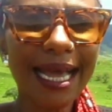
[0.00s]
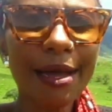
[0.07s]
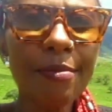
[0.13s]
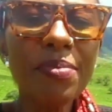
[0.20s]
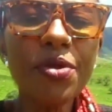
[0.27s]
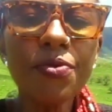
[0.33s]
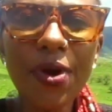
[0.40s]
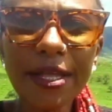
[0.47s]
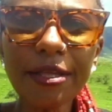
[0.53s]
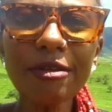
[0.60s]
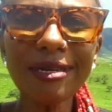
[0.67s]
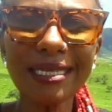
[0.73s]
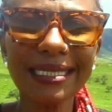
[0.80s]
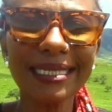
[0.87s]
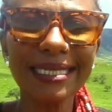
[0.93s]

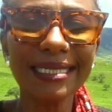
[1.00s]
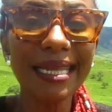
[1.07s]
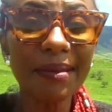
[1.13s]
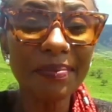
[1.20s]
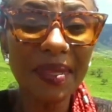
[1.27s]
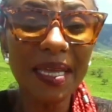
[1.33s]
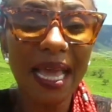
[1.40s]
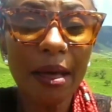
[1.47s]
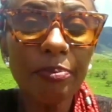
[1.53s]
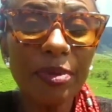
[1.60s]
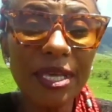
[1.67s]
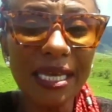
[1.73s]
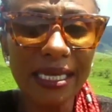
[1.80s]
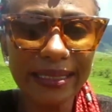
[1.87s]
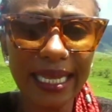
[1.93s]
Miraculously, something
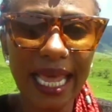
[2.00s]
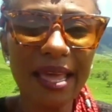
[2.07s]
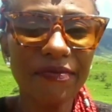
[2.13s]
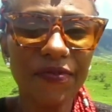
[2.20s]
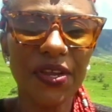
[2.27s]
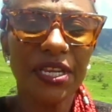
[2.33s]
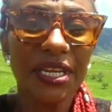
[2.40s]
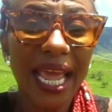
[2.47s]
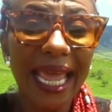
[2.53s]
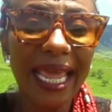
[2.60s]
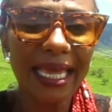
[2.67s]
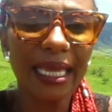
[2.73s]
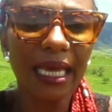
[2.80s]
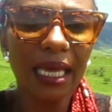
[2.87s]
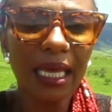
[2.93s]
appears every day.